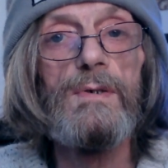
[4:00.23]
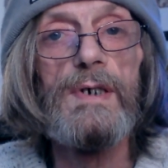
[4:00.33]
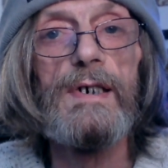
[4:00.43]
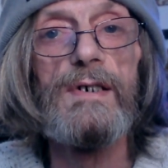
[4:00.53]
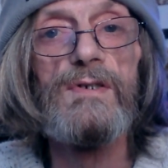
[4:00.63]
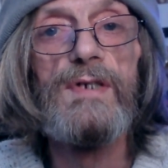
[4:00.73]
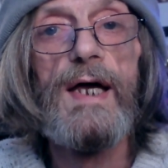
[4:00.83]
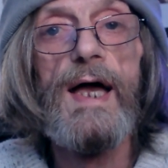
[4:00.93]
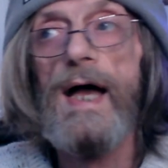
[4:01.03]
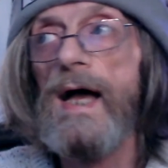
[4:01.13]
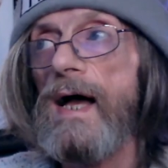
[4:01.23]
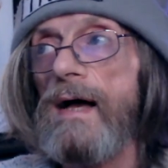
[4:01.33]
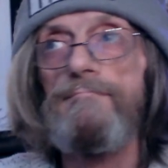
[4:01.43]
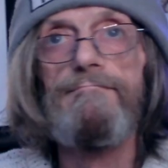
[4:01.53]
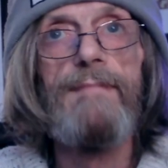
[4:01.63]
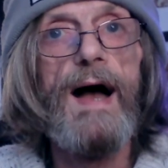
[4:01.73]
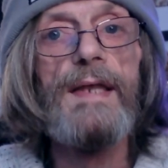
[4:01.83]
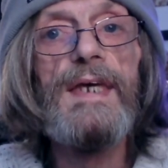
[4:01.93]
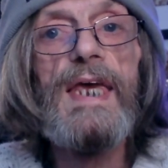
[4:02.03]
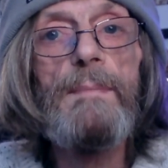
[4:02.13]
years
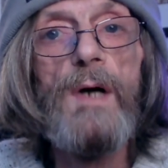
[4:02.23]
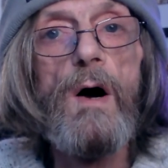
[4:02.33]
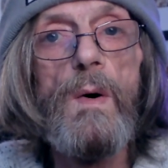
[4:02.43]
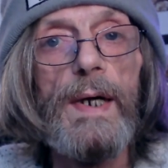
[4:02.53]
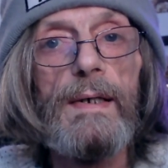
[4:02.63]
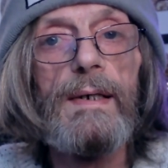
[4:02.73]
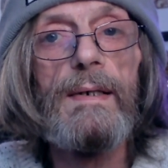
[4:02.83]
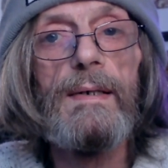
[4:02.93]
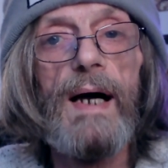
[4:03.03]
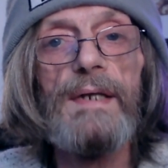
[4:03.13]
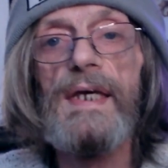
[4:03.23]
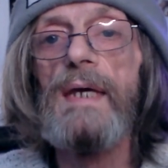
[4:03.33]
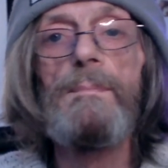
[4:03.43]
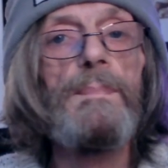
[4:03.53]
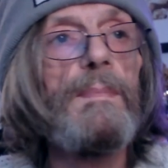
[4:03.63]
and keep going and keep